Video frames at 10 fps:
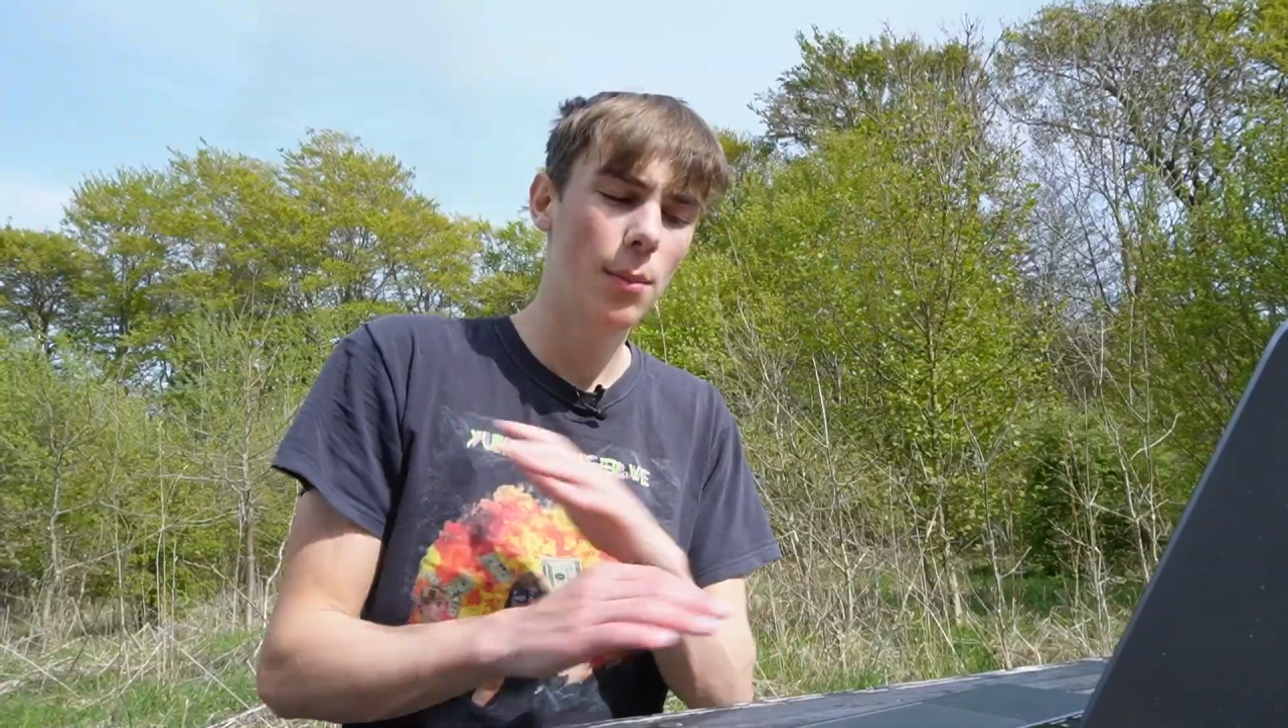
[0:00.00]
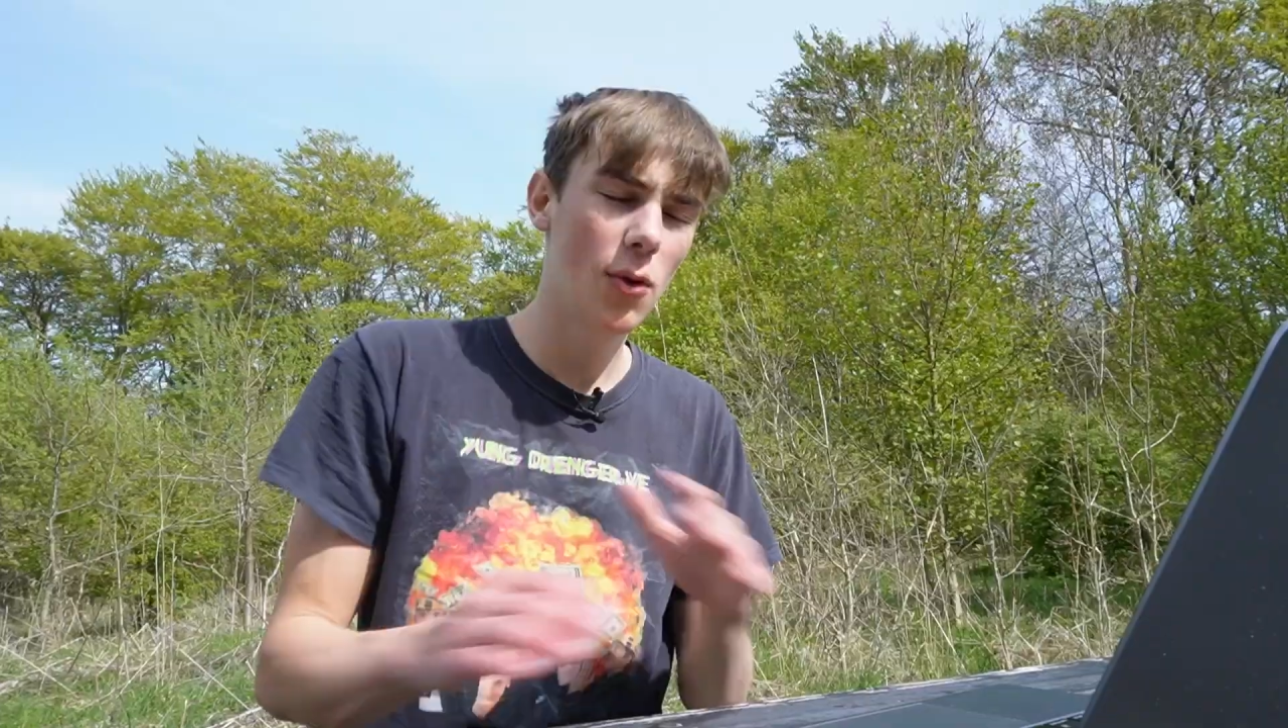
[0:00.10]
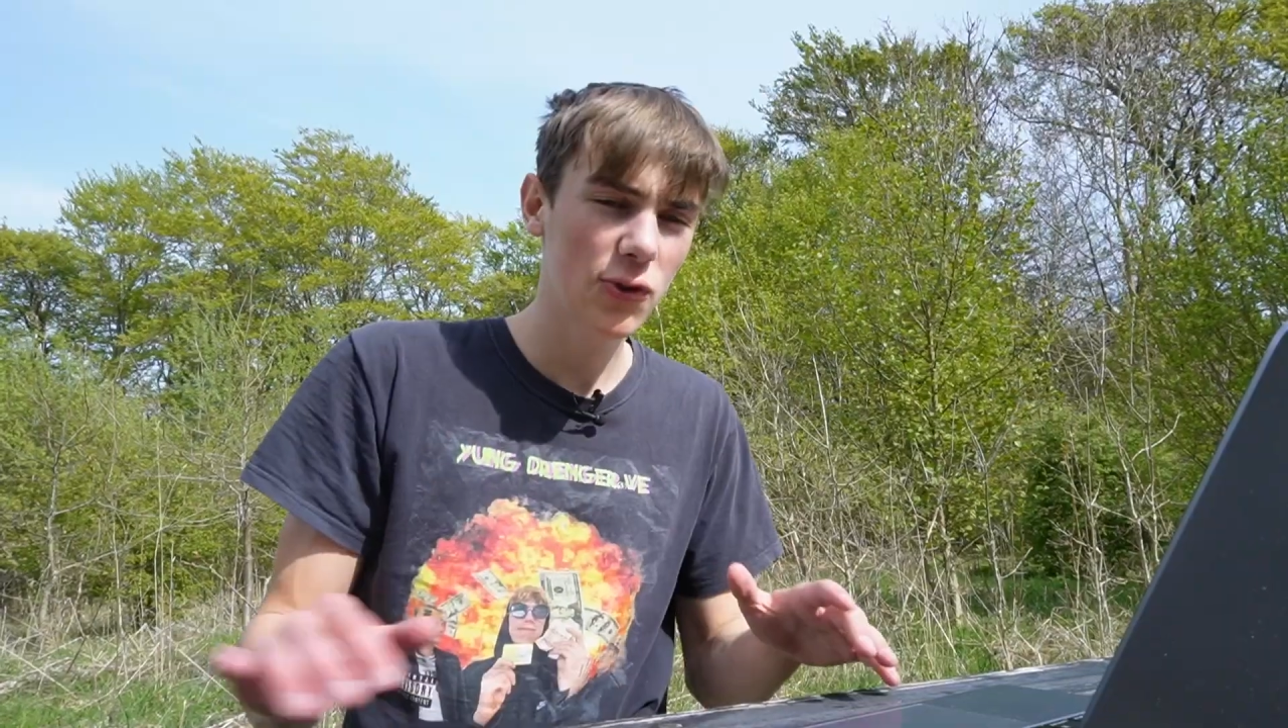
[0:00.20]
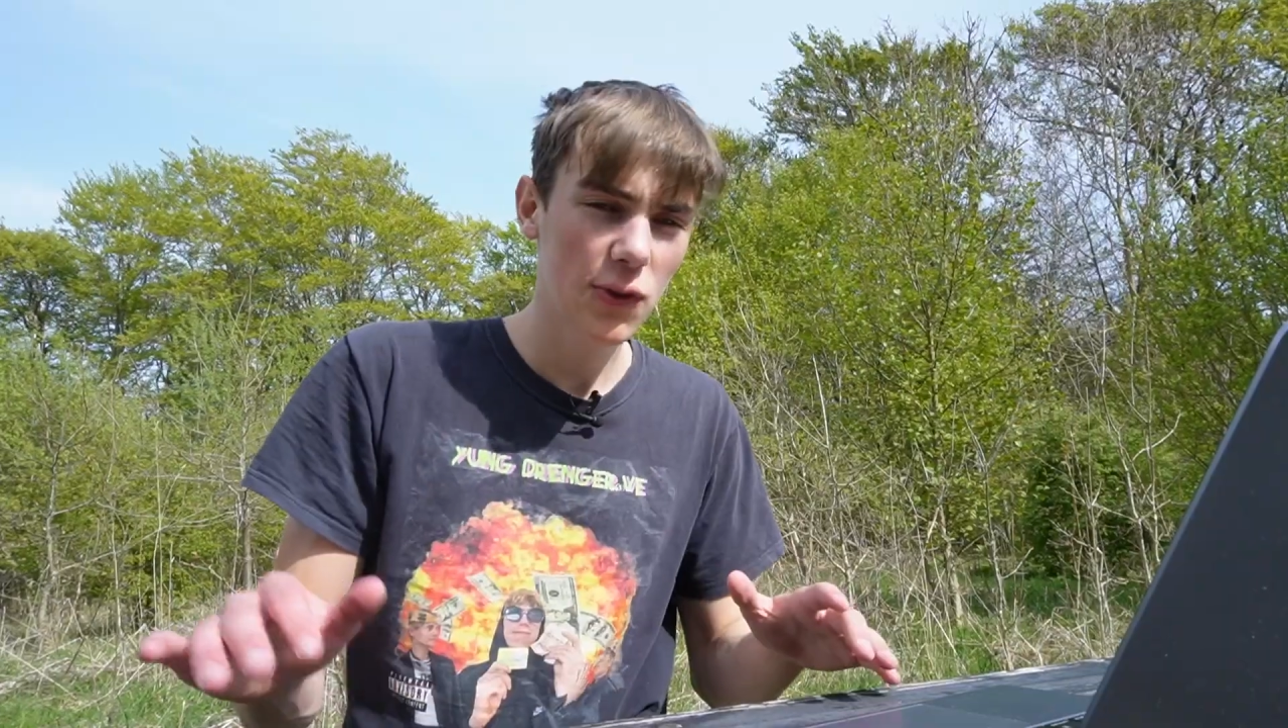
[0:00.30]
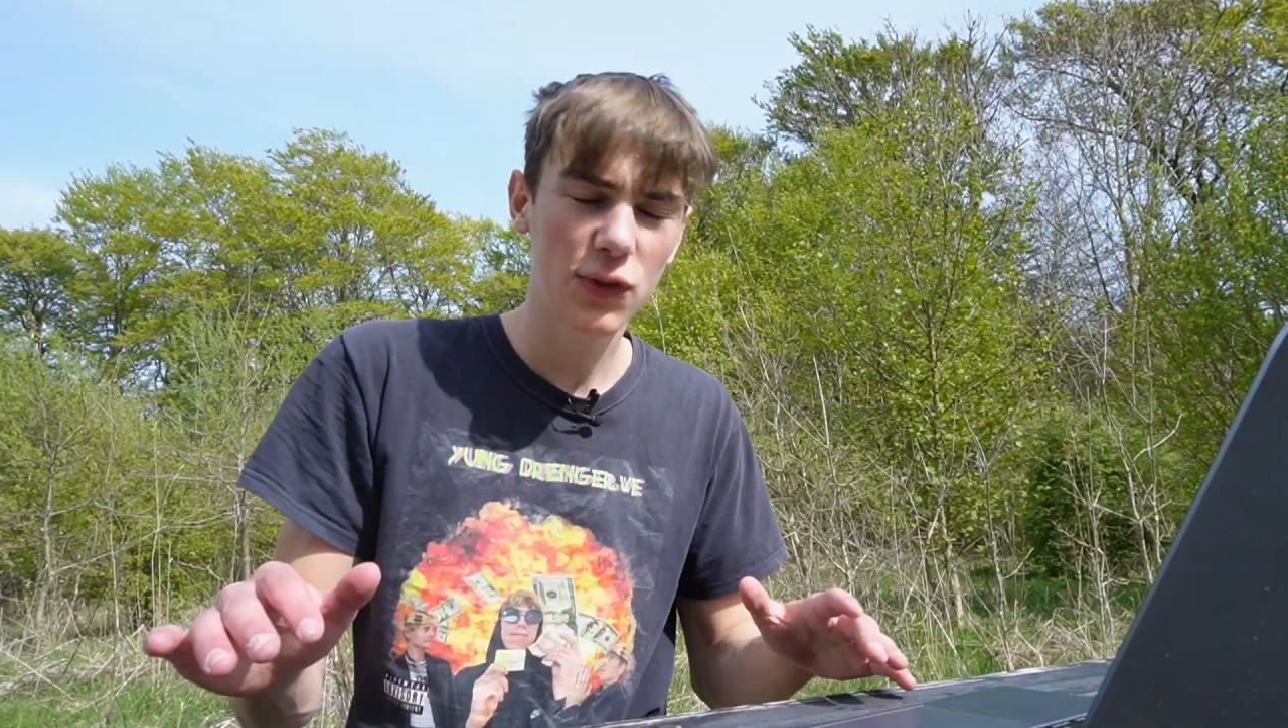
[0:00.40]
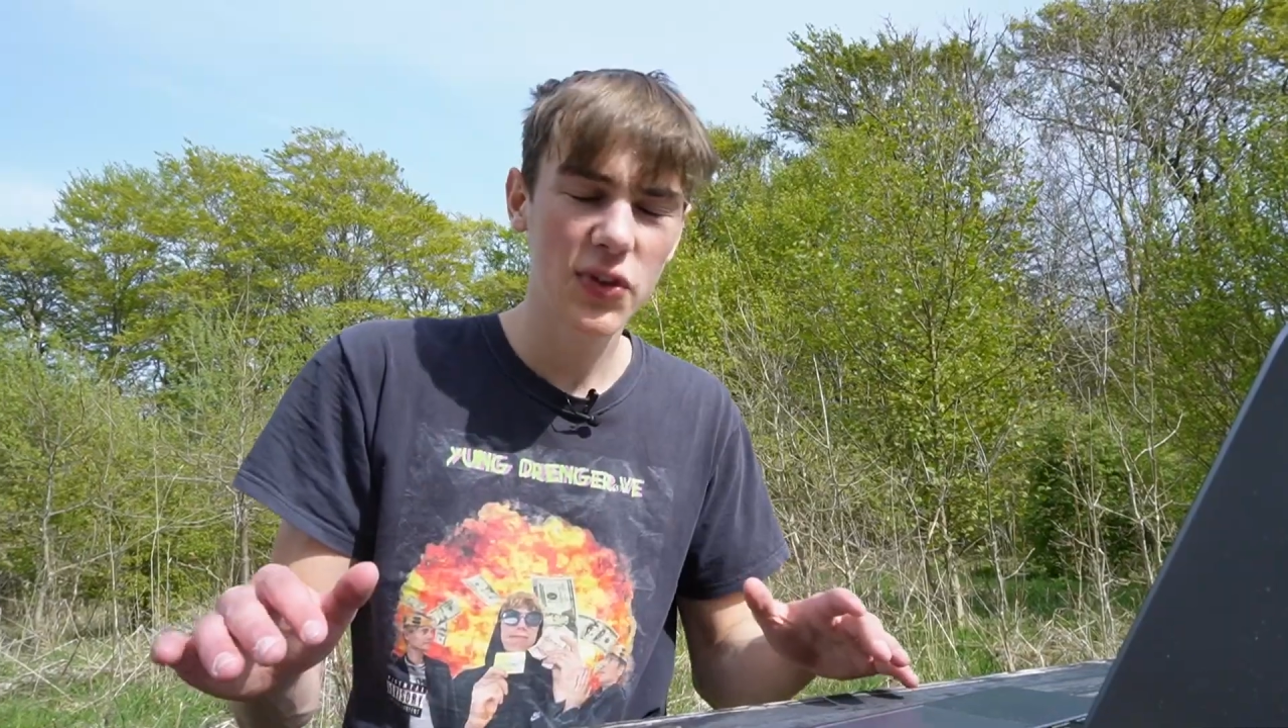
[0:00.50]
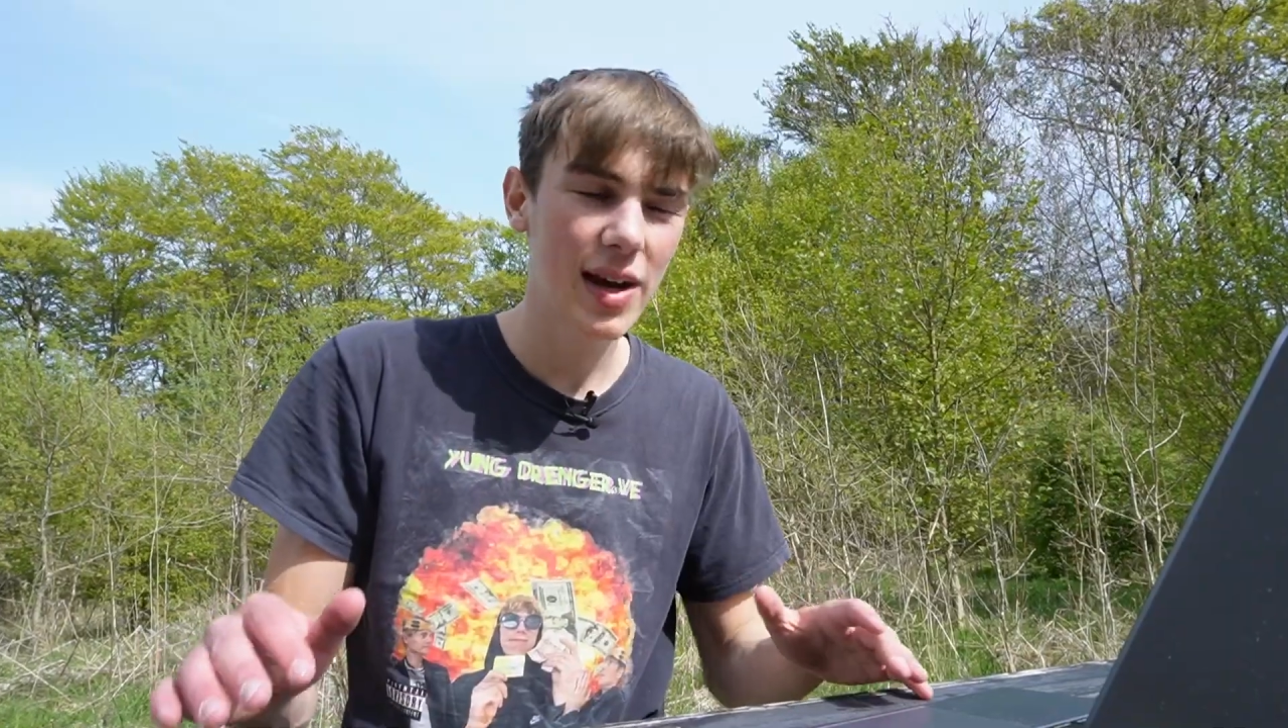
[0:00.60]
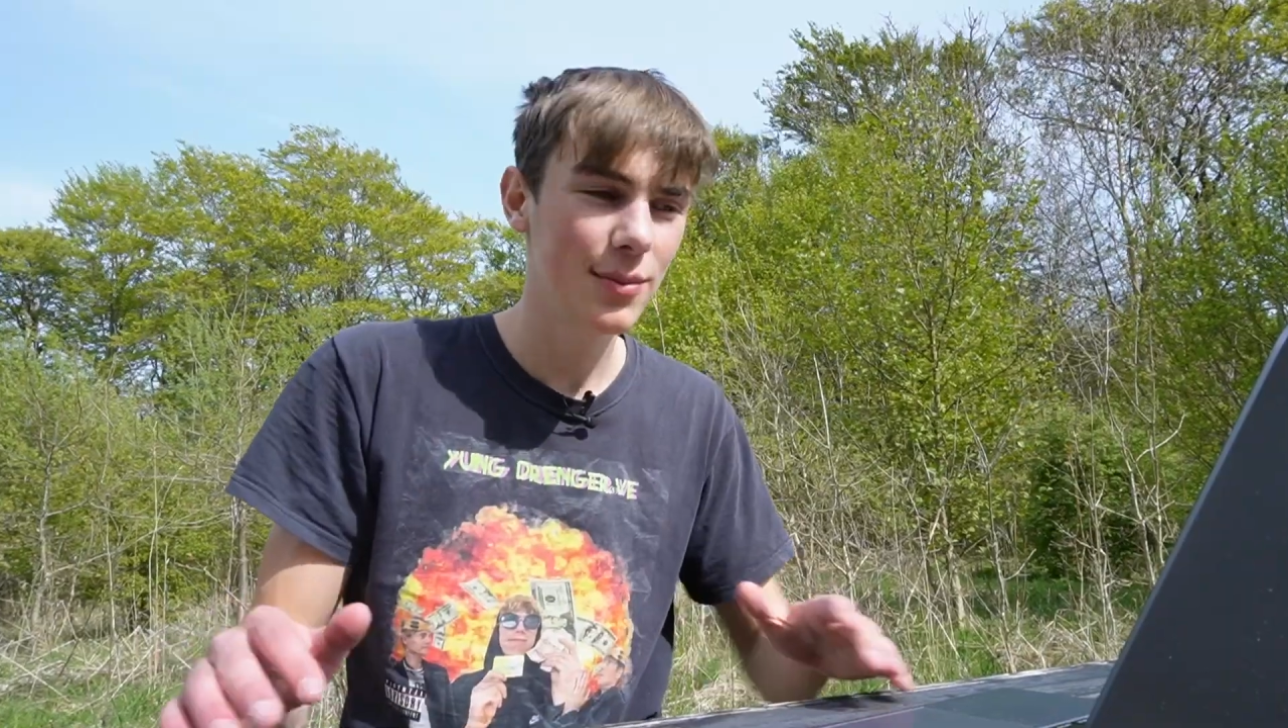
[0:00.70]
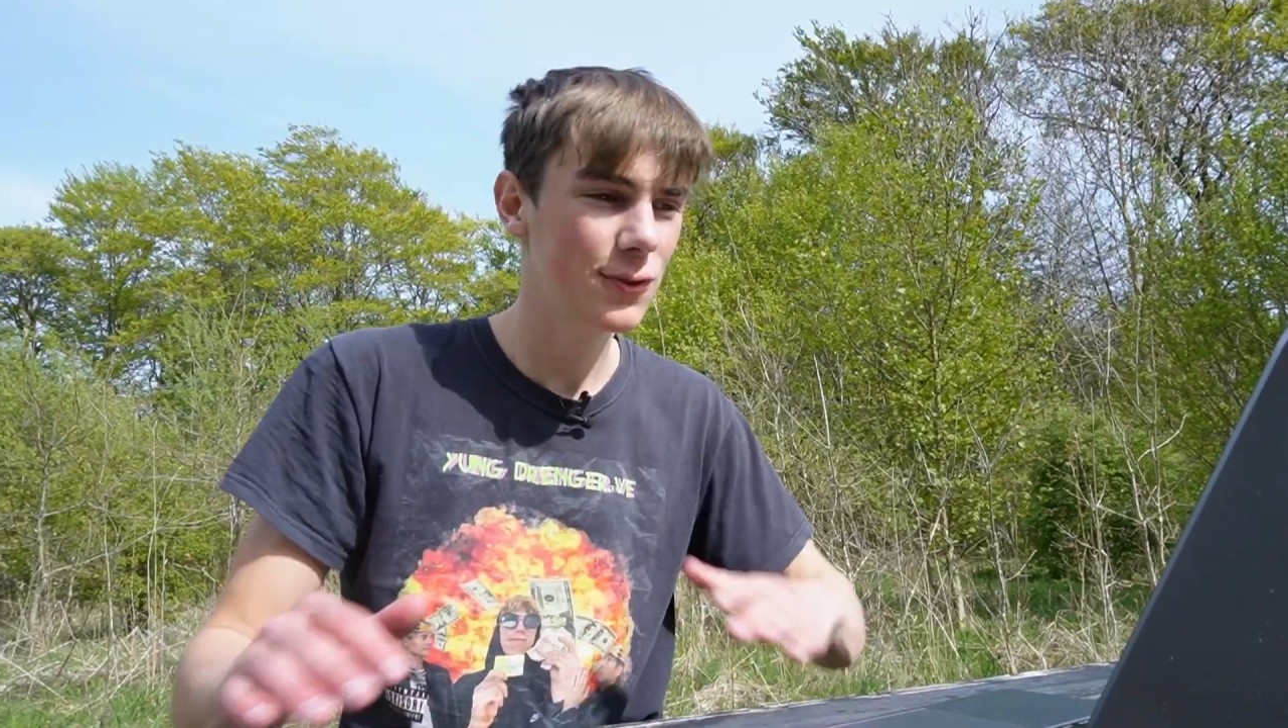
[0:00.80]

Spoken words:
Most of the time,